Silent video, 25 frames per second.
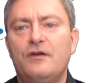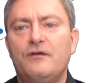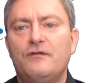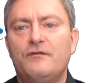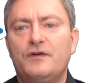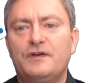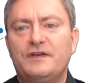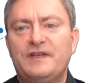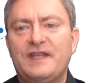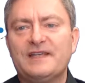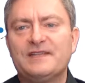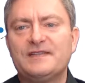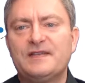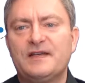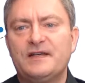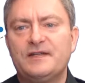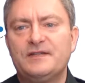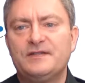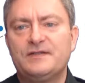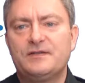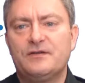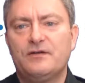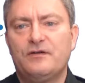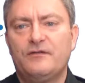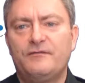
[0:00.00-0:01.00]
for
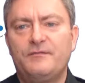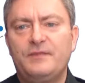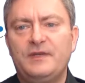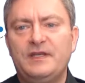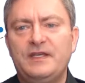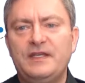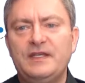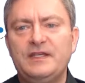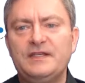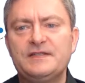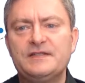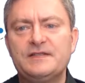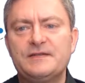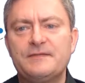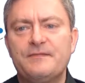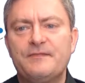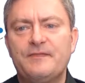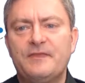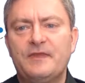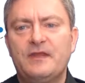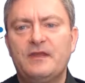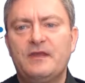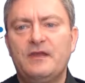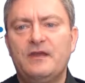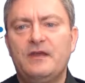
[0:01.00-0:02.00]
deciles of PDs,
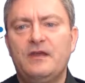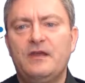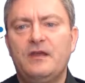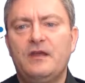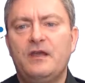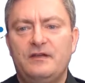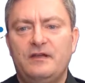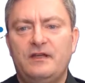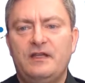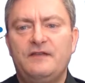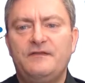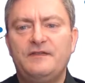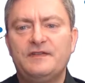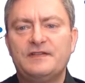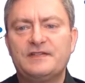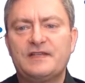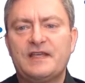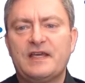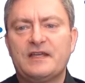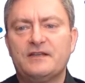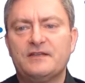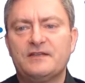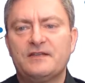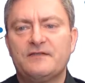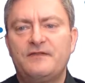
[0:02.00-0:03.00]
and these
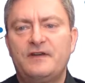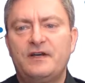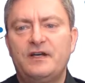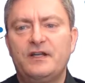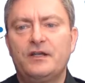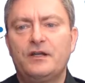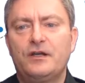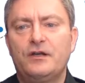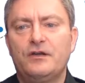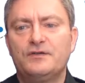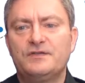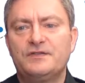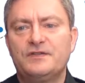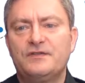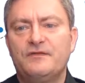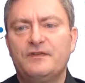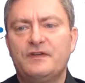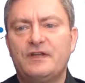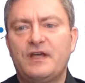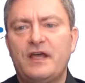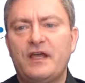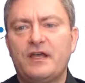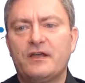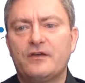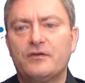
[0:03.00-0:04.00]
scatters are very close to the
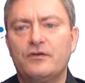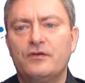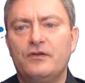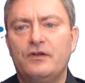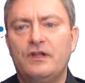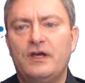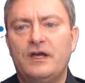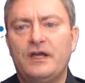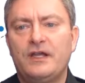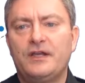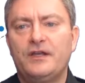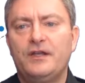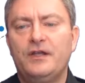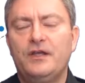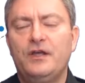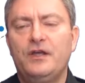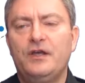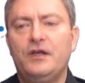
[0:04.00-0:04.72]
diagonal line,